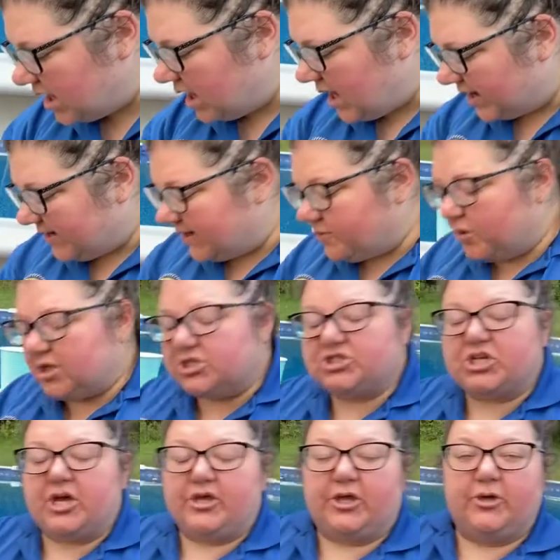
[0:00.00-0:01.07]
I did want to
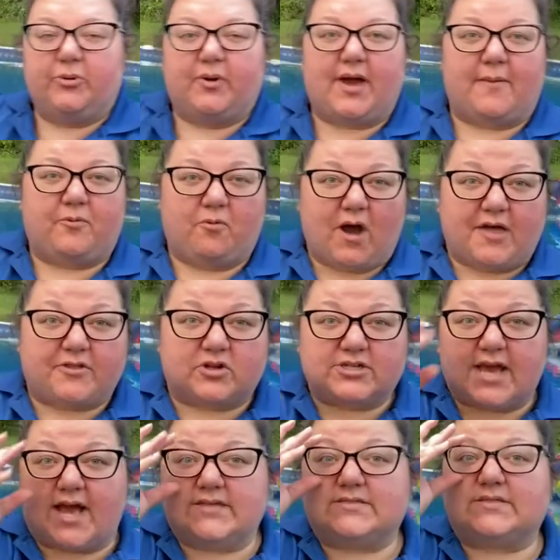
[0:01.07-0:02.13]
show you a couple other
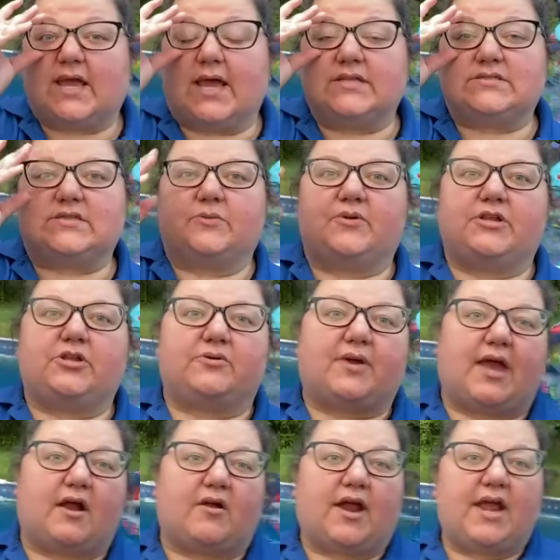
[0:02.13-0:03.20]
test kits that we do
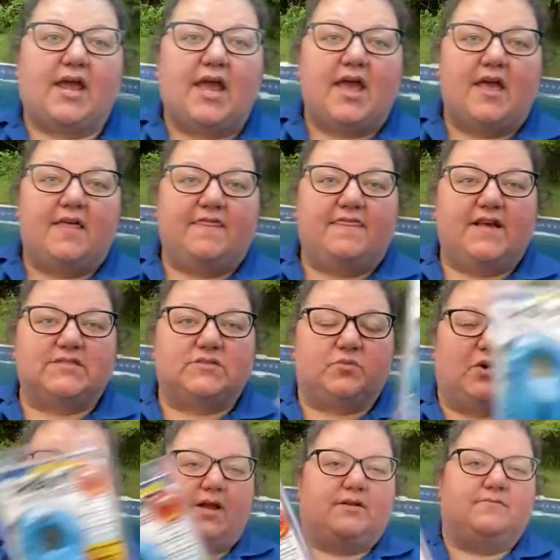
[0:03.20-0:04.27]
carry. This
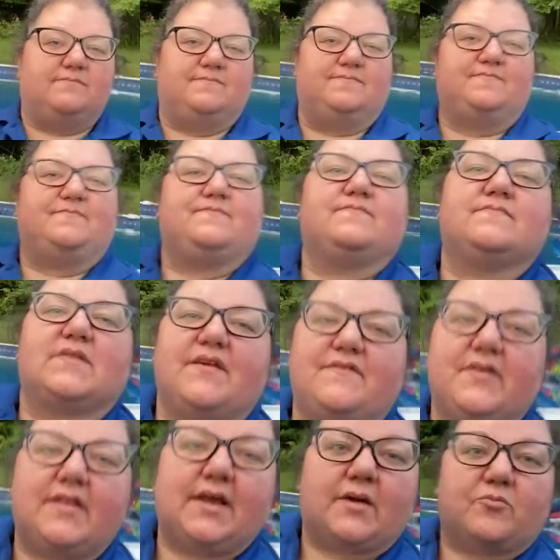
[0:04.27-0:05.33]
one, I
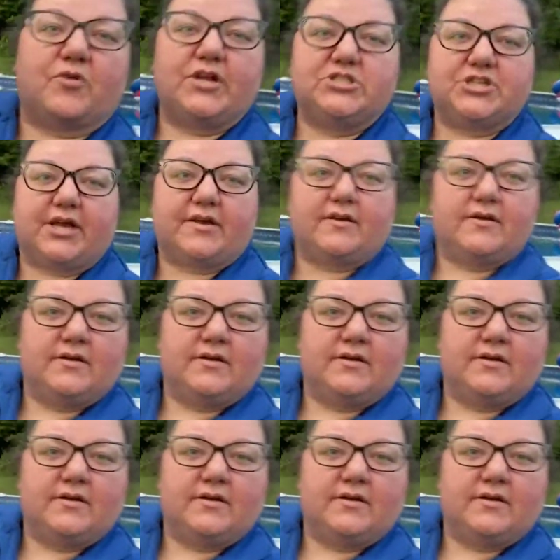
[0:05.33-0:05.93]
feel like I'm reaching.